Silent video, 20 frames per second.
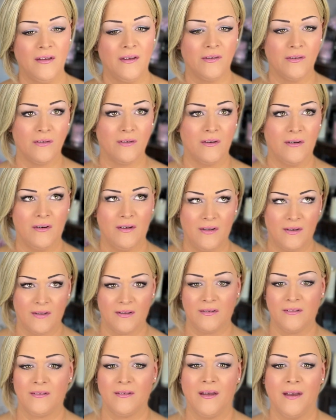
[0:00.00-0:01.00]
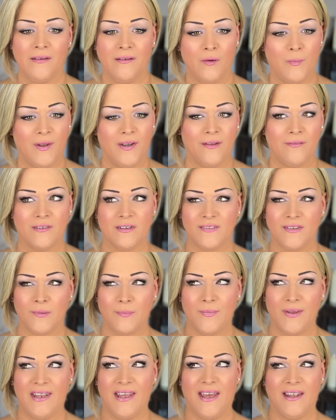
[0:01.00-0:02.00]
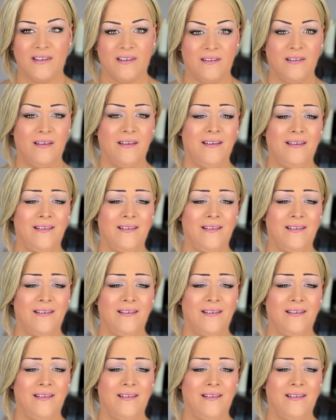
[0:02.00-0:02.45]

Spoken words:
Oh god, I hope I never said Manhattan.